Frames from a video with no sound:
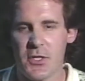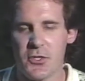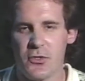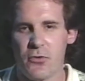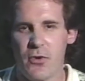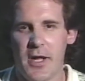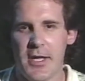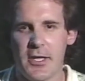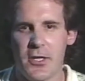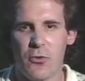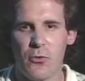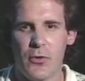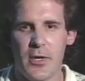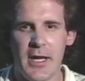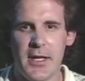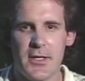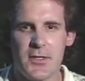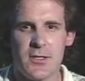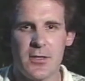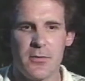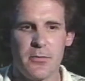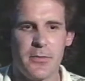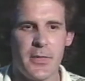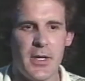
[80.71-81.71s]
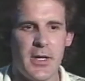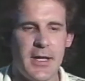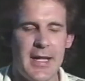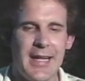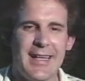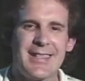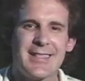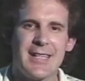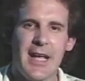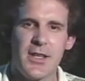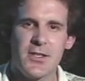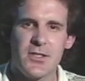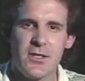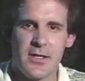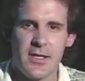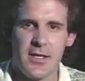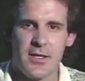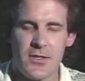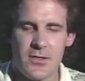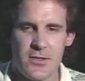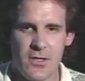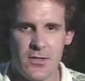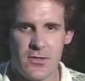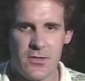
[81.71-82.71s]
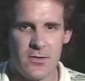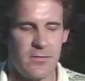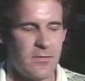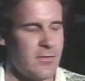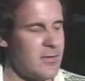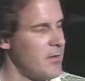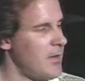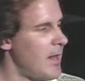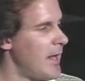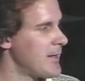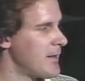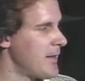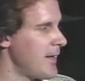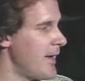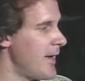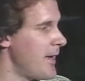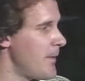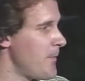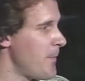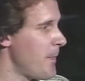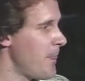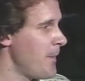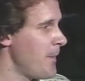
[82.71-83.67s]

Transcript: to try and create some intensity and such like that.